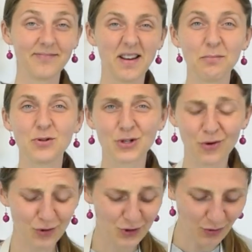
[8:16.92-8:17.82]
I'm
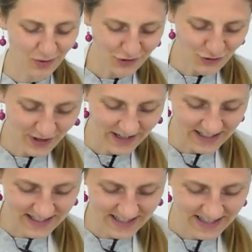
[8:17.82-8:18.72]
so
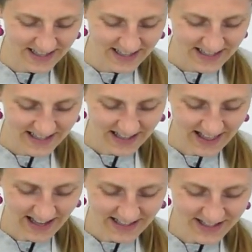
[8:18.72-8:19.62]
intrigued.
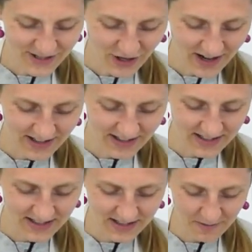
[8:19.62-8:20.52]
Let's try
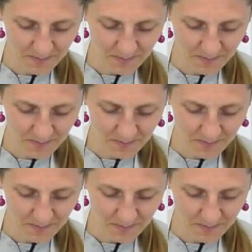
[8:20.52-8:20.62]
this.